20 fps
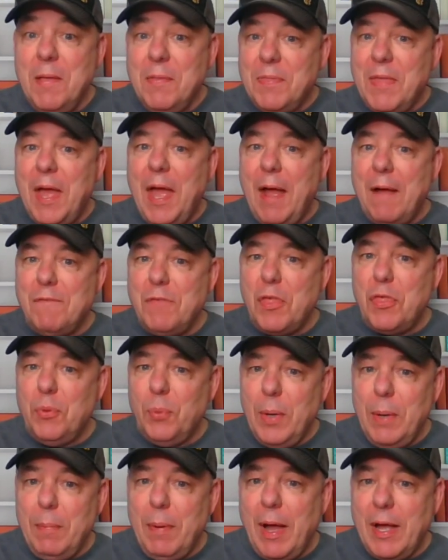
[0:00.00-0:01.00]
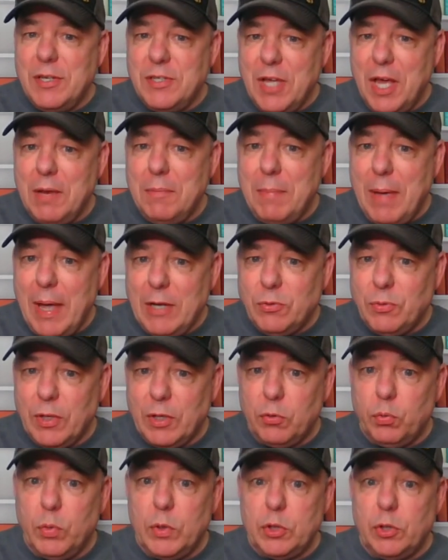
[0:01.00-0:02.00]
They have the 3x10
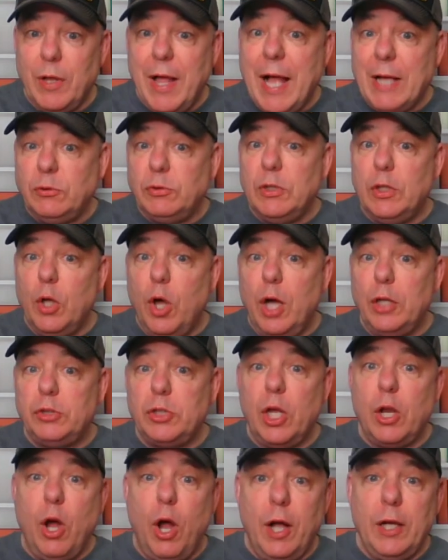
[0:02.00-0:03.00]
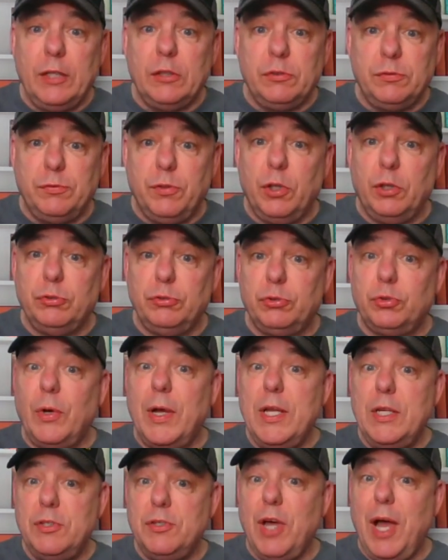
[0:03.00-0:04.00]
matrix, which will actually launch on August 1st.
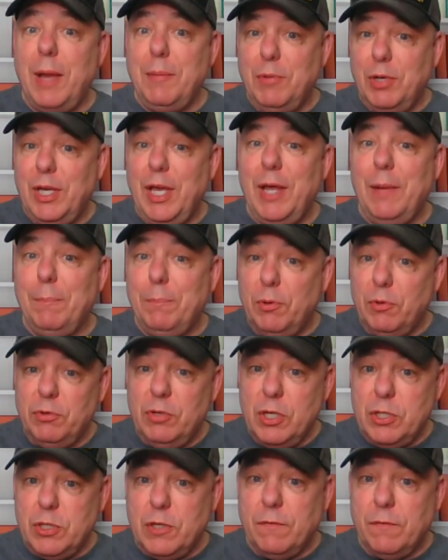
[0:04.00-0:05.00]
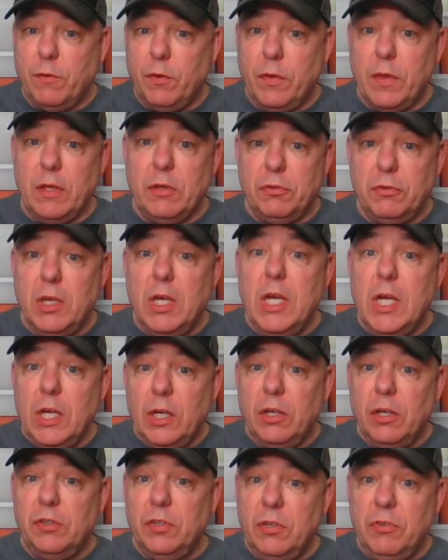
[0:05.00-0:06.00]
Great time to get in position for this
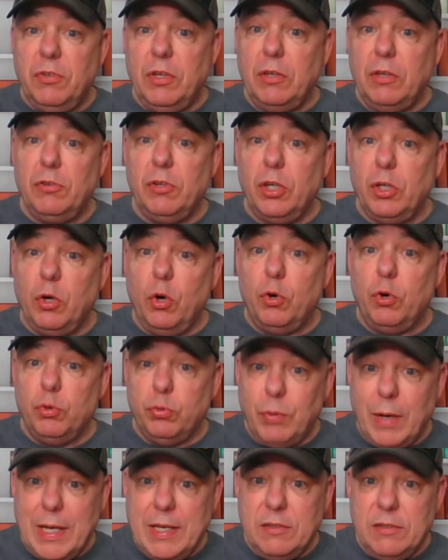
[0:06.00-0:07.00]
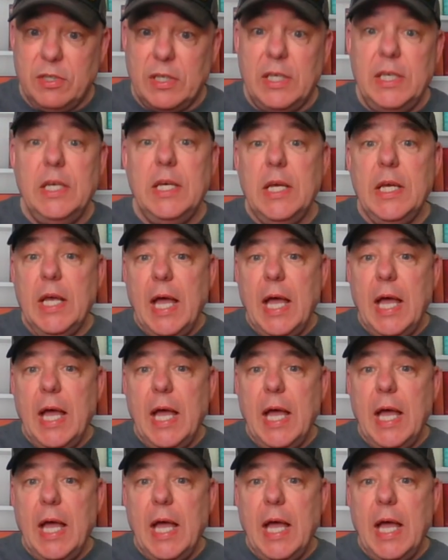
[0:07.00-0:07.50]
because this thing's going to go crazy.